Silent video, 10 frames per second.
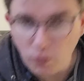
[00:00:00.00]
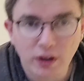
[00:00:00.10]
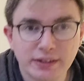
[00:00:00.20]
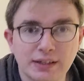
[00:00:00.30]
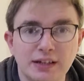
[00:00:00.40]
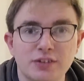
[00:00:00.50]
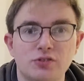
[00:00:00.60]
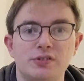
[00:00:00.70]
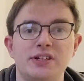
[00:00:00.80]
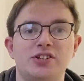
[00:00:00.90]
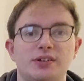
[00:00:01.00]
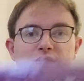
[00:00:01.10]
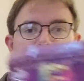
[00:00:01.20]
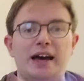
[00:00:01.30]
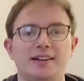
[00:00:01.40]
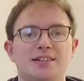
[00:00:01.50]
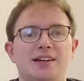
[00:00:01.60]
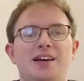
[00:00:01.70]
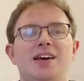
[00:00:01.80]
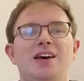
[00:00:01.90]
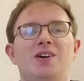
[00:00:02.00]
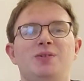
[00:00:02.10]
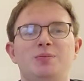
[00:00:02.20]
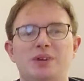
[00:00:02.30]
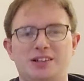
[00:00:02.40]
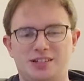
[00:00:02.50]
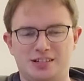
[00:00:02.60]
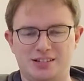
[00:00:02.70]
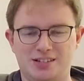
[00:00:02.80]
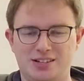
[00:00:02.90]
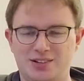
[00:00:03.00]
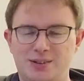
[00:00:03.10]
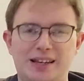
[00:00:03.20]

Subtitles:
one last tradition that we must do.